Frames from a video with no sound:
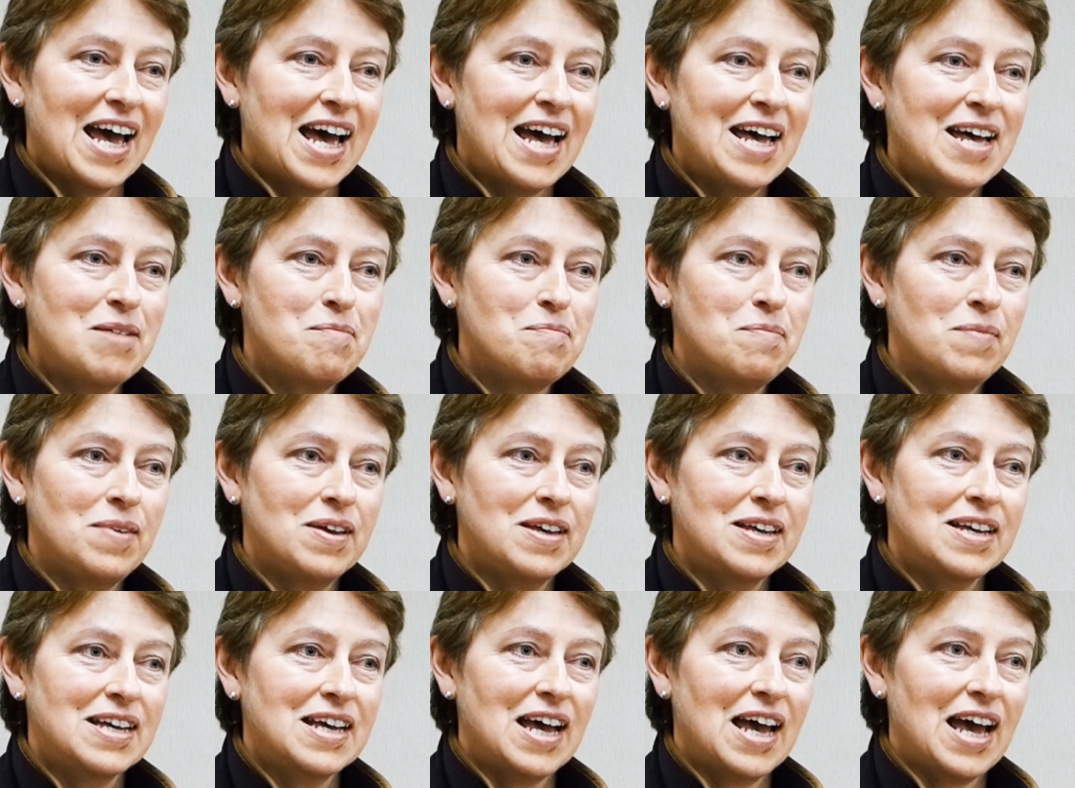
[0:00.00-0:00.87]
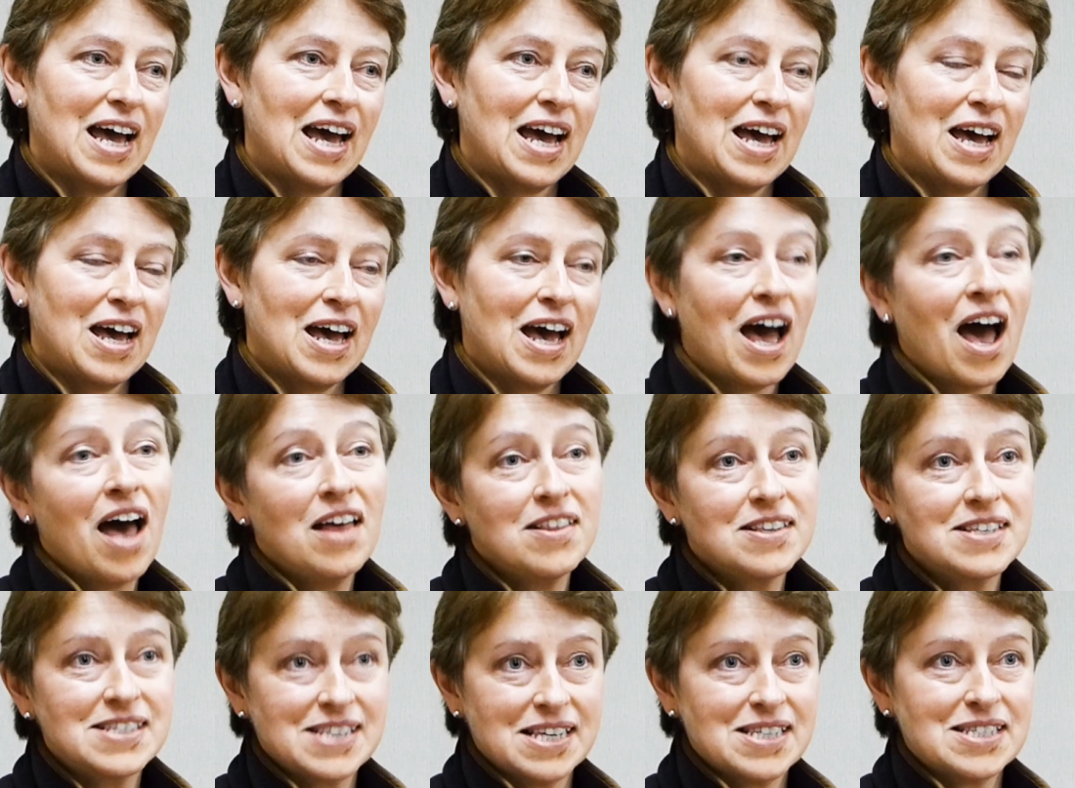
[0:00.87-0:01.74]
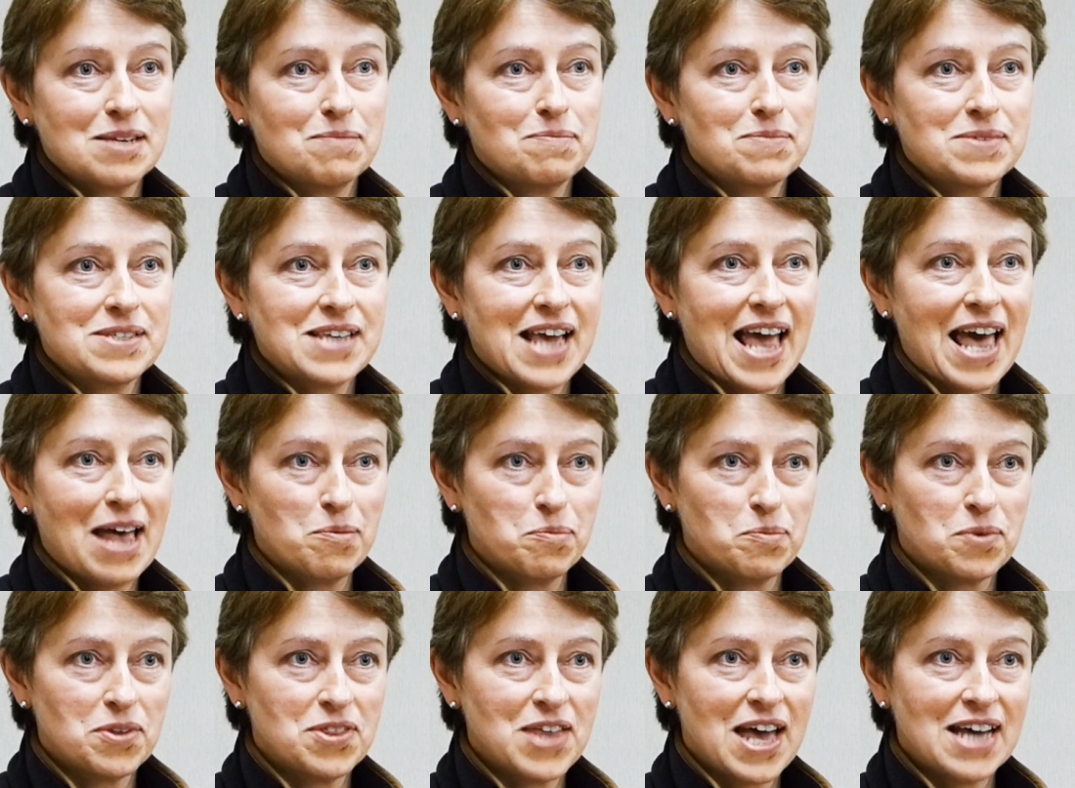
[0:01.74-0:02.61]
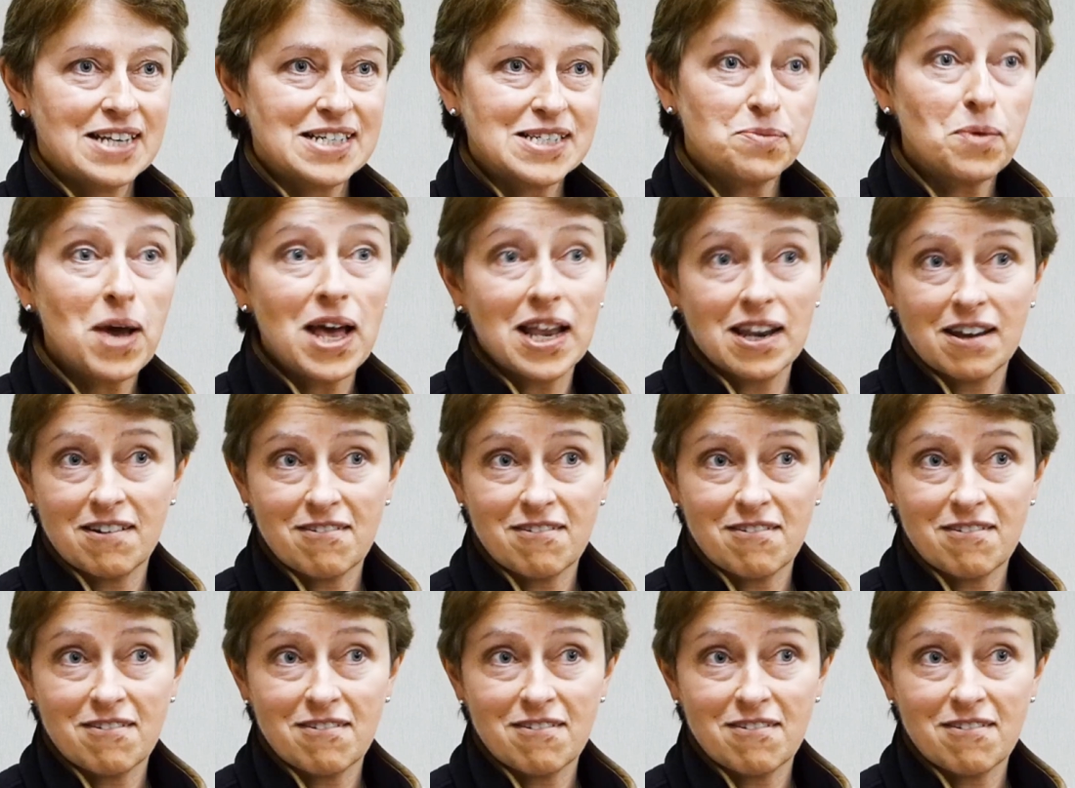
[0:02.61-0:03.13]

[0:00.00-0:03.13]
Um, other systems help with that as well.